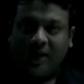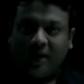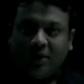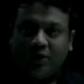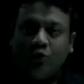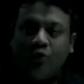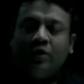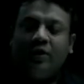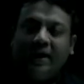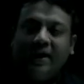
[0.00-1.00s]
be able to
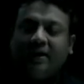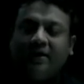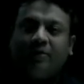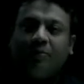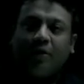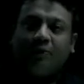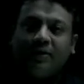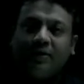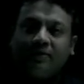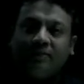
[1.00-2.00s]
increase the profit.